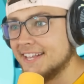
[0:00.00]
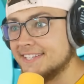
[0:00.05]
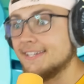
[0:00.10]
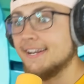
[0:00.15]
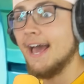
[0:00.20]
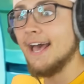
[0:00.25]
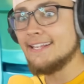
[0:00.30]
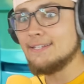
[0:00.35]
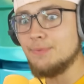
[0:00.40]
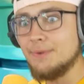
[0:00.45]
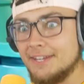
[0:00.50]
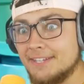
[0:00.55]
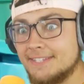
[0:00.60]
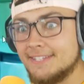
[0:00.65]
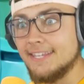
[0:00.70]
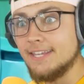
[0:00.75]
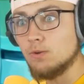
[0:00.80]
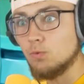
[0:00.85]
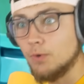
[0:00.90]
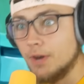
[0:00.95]
And as we can
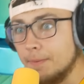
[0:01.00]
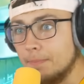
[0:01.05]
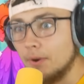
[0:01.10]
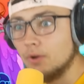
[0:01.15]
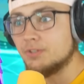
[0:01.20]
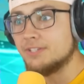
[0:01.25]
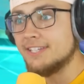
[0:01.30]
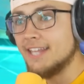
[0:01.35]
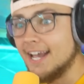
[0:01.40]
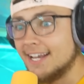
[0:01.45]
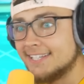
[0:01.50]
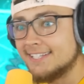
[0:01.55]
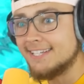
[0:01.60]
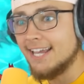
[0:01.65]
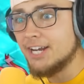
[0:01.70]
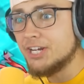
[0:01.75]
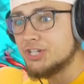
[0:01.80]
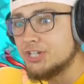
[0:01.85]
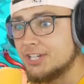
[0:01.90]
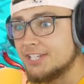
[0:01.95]
see, Rebro's next
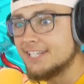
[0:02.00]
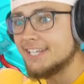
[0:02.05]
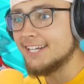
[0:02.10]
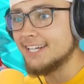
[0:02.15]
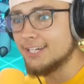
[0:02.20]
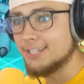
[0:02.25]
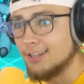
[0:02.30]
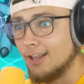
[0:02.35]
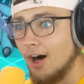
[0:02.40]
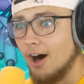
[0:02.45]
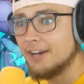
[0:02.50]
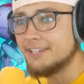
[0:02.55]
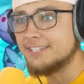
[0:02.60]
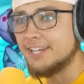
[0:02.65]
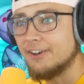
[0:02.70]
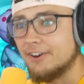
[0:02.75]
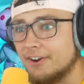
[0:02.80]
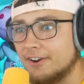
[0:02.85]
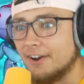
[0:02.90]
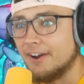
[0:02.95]
section is getting unlocked
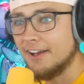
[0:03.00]
here.